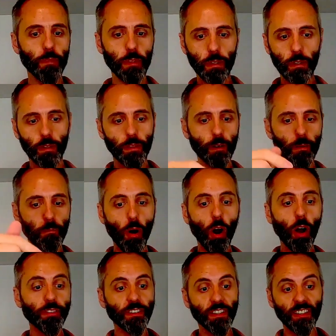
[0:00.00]
the moths
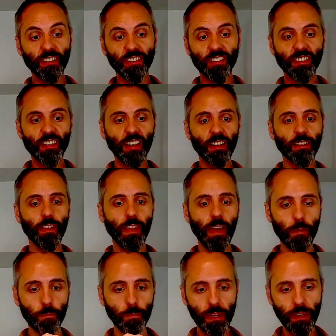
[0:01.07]
can stick to that
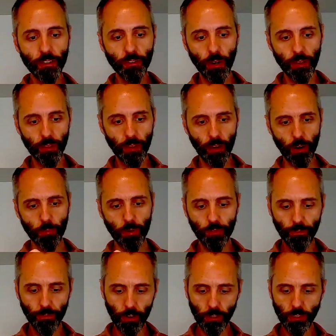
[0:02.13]
piece right there. But
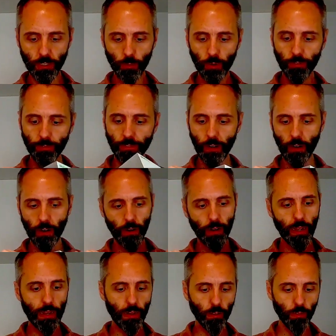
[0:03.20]
first I wanna figure out
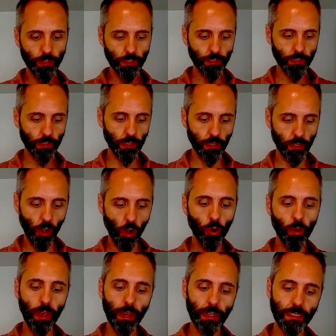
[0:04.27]
how this thing, okay,
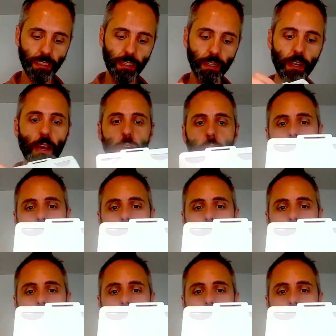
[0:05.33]
I see. So